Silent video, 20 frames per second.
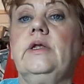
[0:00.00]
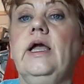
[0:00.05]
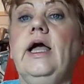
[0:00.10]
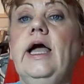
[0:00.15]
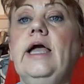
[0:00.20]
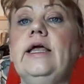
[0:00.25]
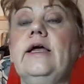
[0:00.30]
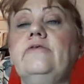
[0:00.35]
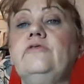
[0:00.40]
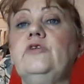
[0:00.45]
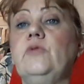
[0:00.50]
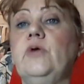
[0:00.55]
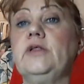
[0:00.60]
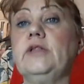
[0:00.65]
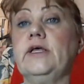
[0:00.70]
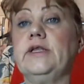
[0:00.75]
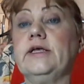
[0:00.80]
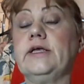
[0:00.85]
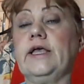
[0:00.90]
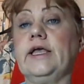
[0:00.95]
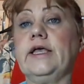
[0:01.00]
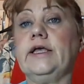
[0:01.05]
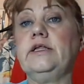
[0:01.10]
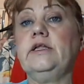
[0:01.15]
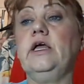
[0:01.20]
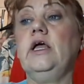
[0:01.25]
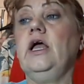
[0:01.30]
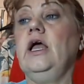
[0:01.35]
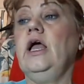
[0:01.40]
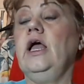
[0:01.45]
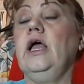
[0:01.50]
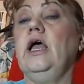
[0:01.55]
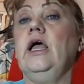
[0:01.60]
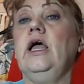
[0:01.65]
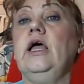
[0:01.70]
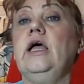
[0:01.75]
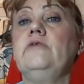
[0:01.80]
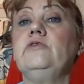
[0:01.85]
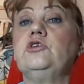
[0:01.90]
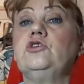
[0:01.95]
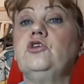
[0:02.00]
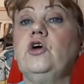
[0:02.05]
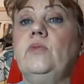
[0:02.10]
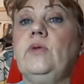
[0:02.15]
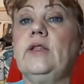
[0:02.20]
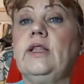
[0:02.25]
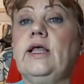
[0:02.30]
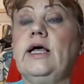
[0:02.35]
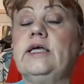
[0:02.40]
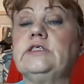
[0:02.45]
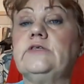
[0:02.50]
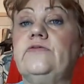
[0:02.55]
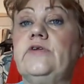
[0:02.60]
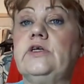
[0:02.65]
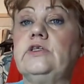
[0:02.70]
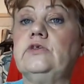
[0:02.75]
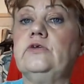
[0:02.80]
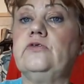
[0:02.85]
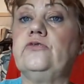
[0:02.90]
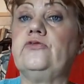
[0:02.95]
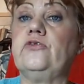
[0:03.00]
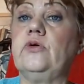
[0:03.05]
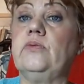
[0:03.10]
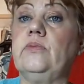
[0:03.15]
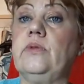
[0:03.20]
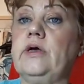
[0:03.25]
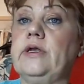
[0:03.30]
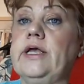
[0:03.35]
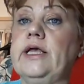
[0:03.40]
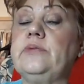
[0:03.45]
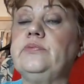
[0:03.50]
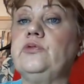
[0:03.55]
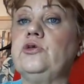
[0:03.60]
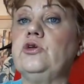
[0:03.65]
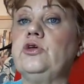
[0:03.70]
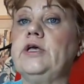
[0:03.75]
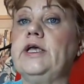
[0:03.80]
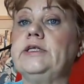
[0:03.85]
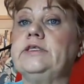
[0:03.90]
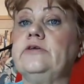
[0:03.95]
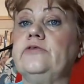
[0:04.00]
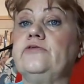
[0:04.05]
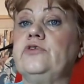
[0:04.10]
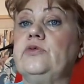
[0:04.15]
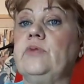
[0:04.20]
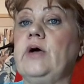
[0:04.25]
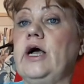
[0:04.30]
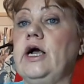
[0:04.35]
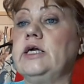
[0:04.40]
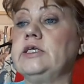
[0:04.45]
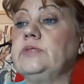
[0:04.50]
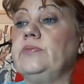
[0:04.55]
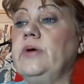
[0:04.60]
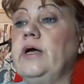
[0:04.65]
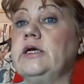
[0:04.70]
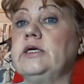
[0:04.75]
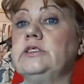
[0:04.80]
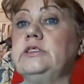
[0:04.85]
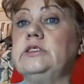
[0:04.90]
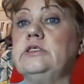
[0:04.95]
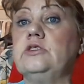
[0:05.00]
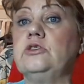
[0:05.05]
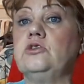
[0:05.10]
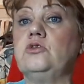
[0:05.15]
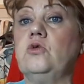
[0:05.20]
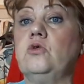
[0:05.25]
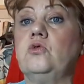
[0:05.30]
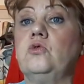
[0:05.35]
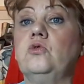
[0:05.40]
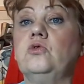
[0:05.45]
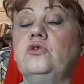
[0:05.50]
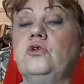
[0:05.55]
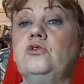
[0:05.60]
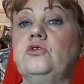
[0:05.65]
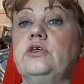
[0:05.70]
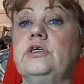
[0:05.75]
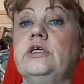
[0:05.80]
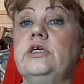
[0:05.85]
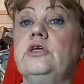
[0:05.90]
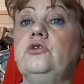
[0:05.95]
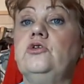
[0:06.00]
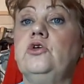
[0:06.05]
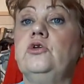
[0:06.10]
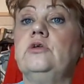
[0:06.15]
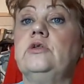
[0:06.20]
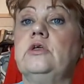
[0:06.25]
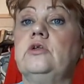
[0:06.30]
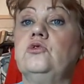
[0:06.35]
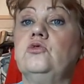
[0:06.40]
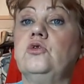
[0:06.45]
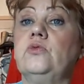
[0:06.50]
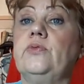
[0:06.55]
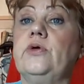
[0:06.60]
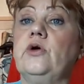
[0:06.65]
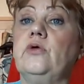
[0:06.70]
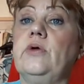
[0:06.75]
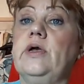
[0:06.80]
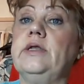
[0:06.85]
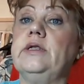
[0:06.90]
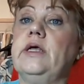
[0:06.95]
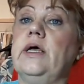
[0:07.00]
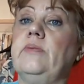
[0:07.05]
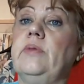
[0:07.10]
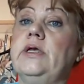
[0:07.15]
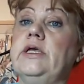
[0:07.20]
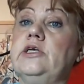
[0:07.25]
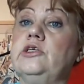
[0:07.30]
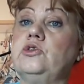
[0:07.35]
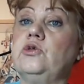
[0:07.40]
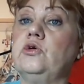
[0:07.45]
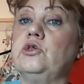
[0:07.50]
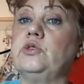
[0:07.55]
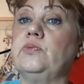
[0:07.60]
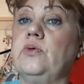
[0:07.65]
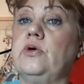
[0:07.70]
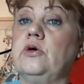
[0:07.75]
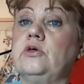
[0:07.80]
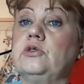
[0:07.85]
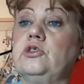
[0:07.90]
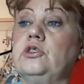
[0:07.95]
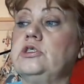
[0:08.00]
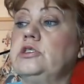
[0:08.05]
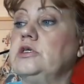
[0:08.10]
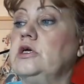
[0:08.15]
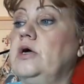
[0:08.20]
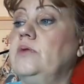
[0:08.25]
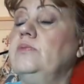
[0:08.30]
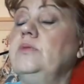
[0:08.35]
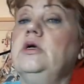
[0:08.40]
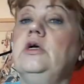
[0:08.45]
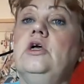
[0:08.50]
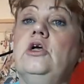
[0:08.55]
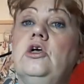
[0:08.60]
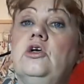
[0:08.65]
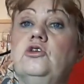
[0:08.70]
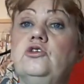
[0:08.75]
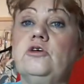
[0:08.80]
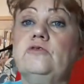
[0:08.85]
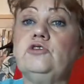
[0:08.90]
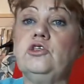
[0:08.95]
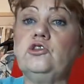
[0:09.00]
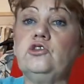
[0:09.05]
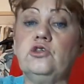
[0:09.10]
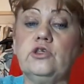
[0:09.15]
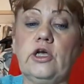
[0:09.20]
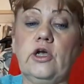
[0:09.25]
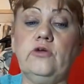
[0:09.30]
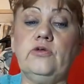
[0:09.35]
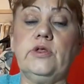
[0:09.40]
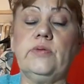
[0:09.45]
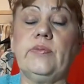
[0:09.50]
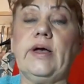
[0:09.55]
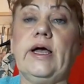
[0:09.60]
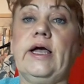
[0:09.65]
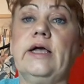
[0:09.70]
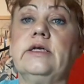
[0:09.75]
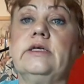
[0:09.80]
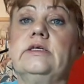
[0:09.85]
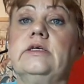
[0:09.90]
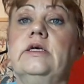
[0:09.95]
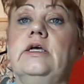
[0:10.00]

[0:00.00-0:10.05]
Hi everyone, Lynn again. If you saw my last video from my red beauty edit from heartsmagazines.co.uk, you knew that the doorbell went and my Asos box just come. So I've just took it out of the bag